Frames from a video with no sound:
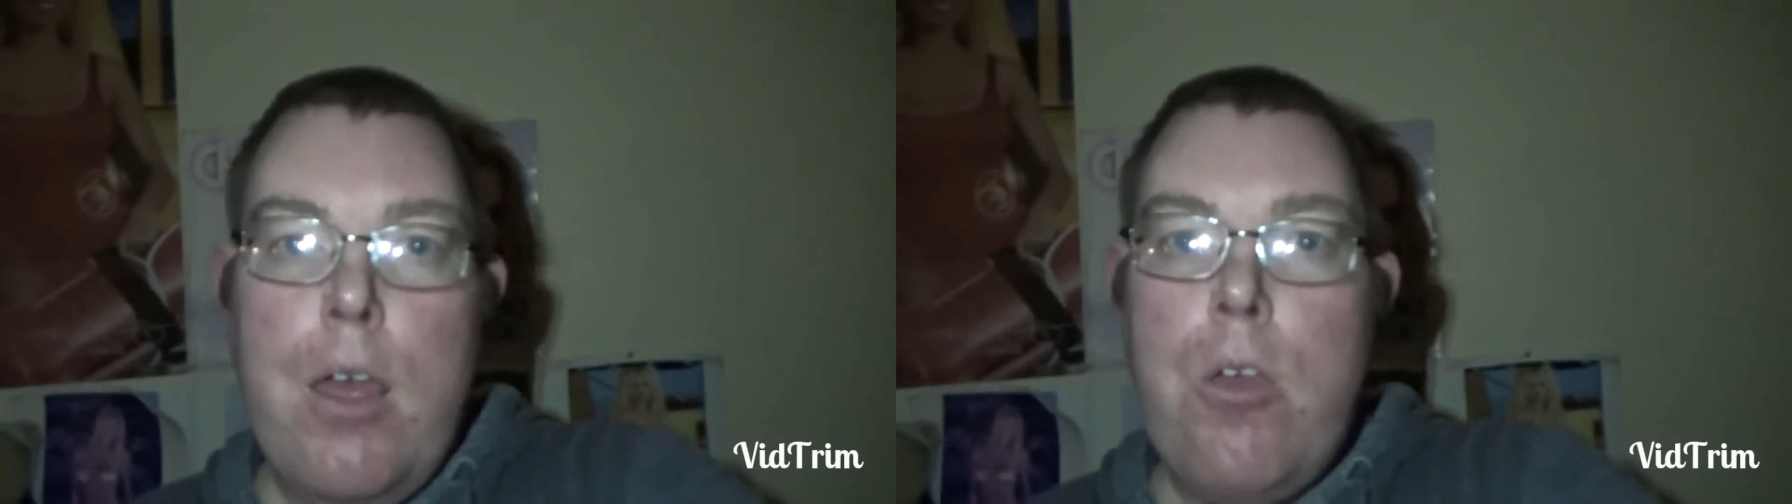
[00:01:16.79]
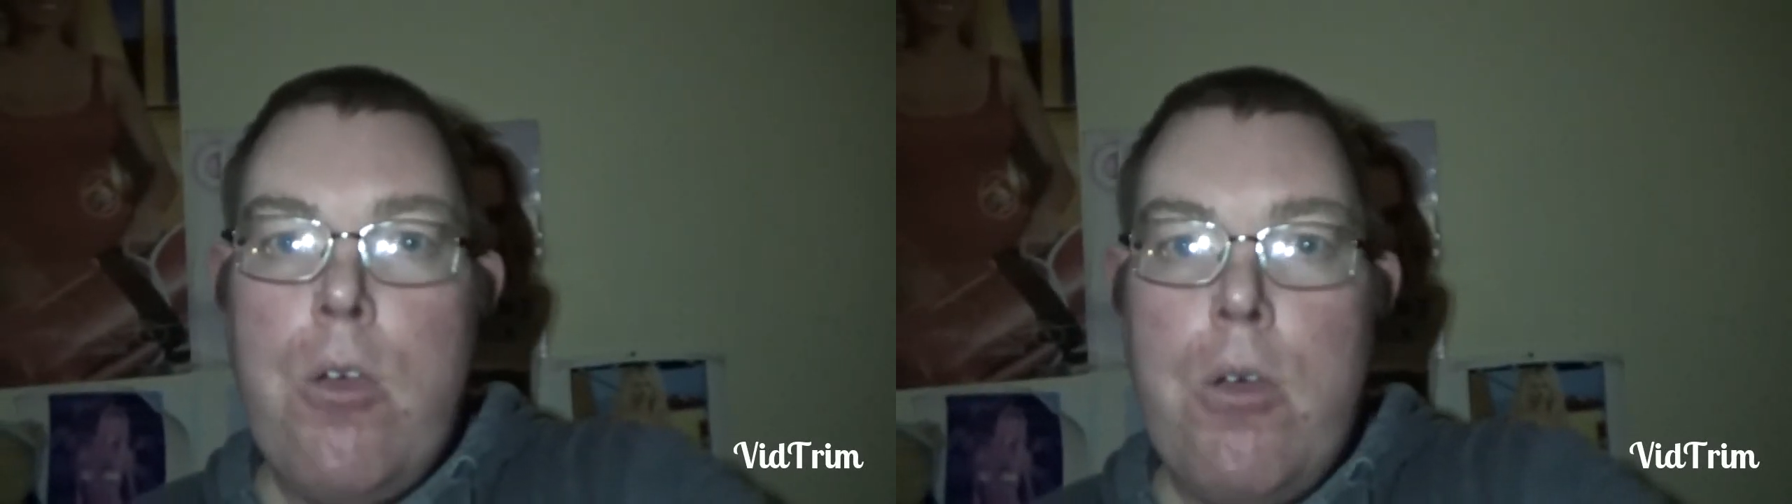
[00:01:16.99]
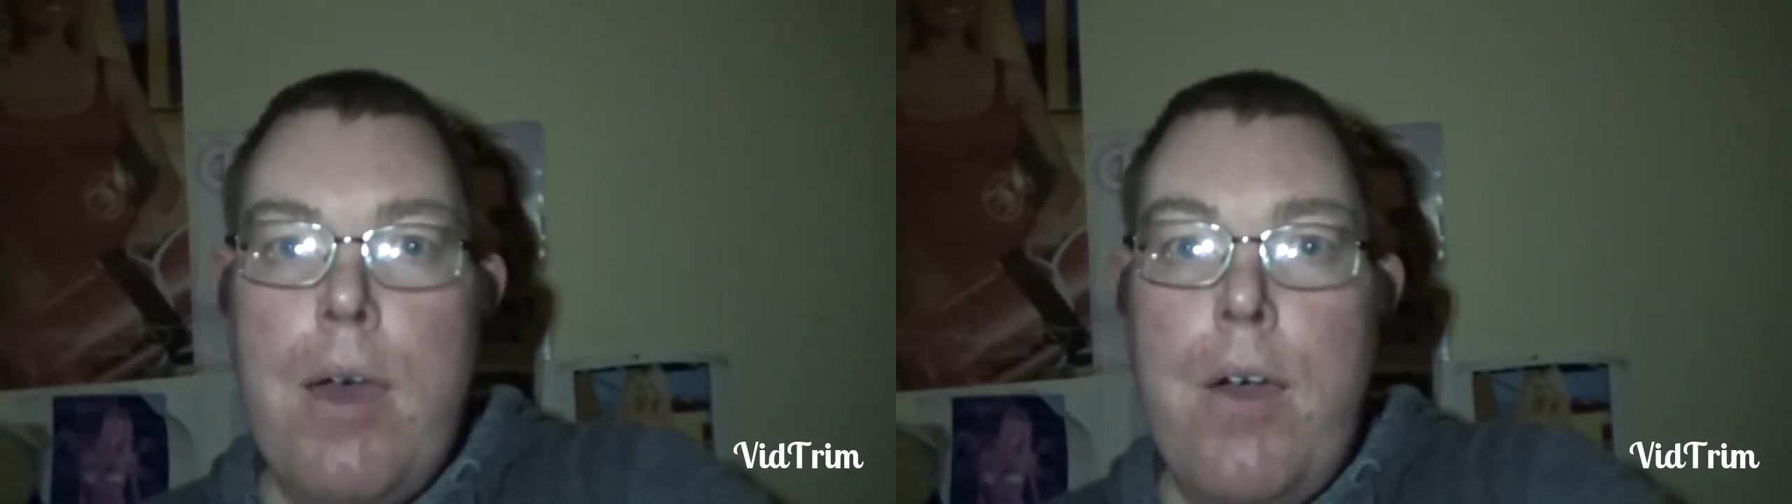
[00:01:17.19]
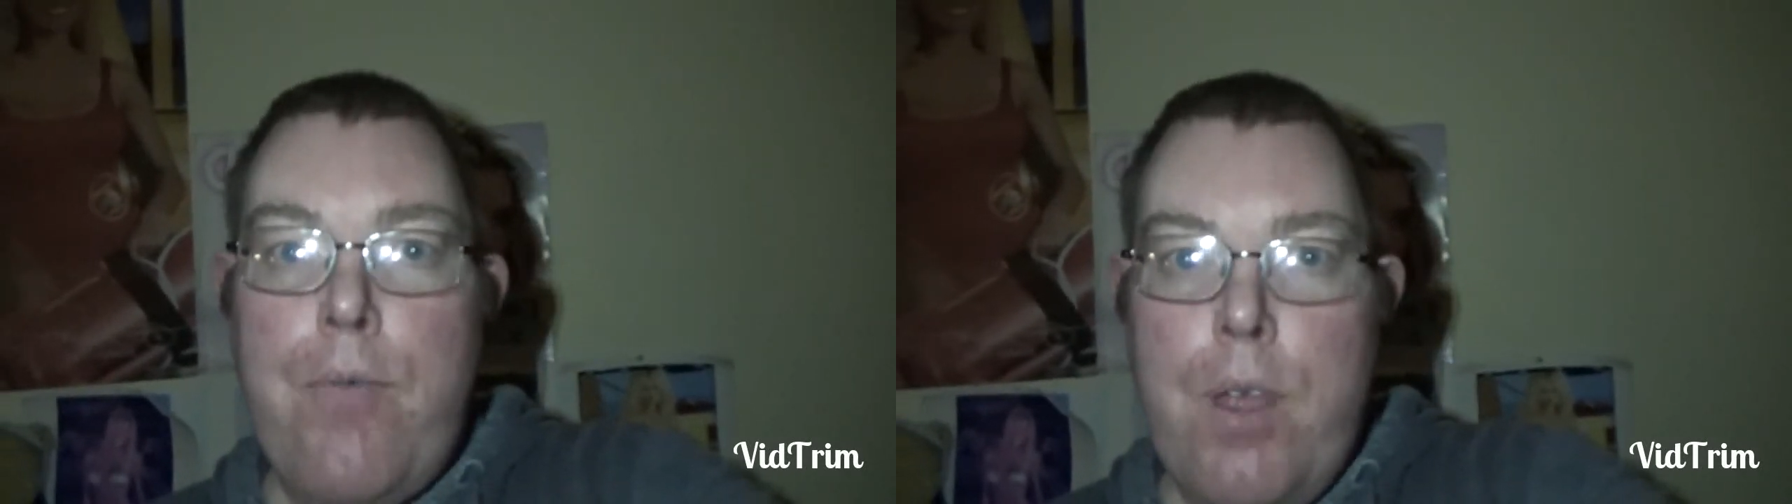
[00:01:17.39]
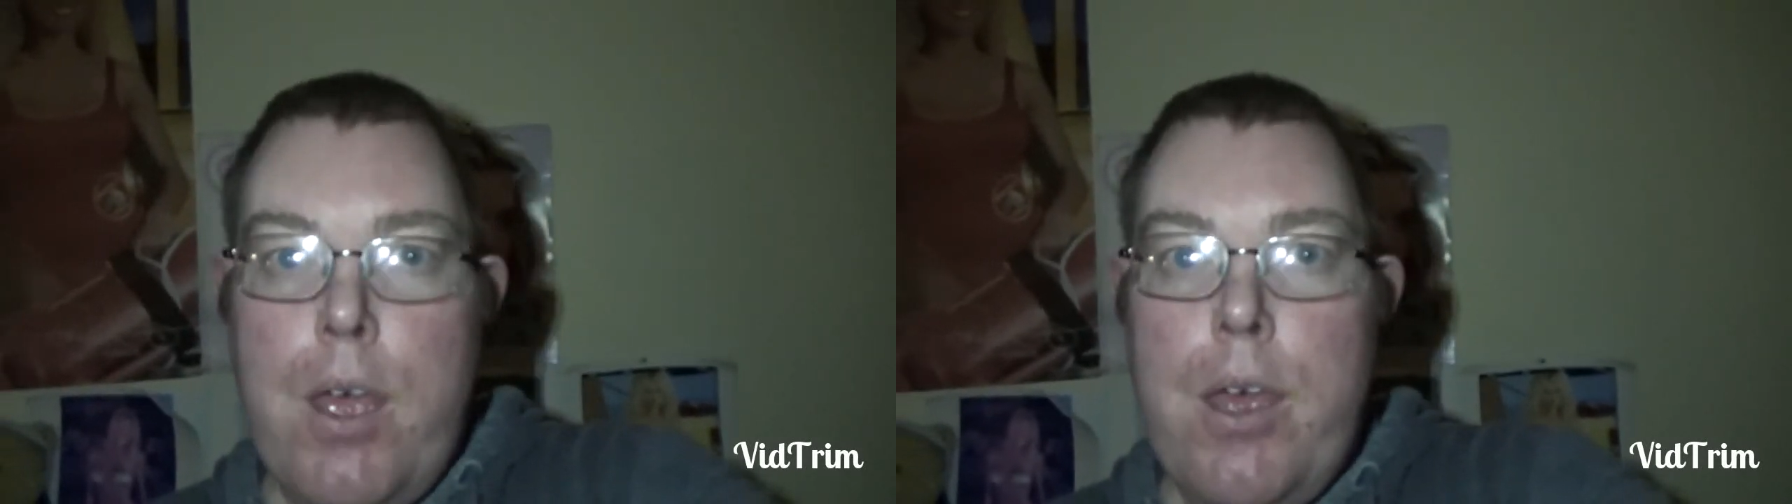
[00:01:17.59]
a year
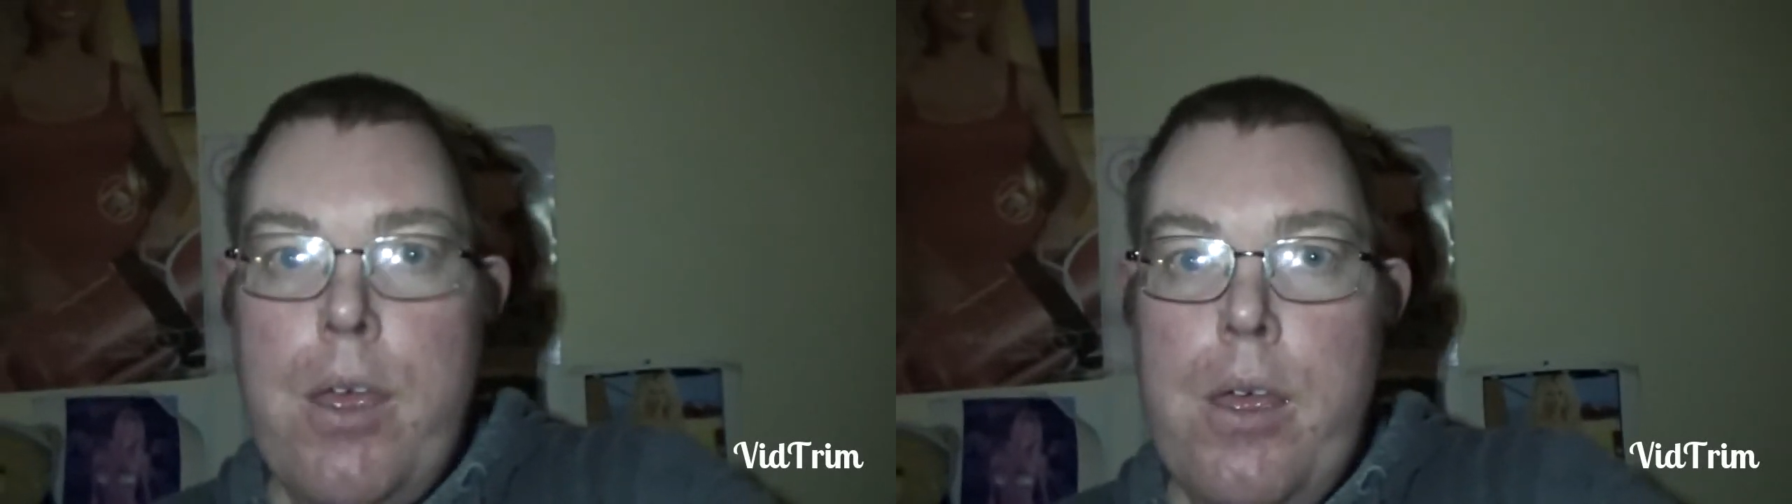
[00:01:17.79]
after,